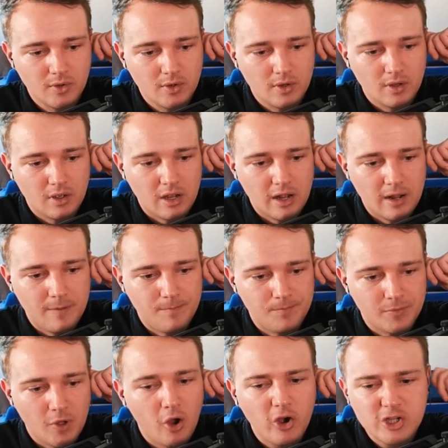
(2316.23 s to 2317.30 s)
I'm
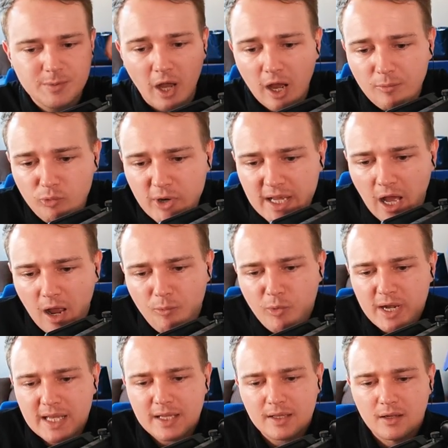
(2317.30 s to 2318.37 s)
really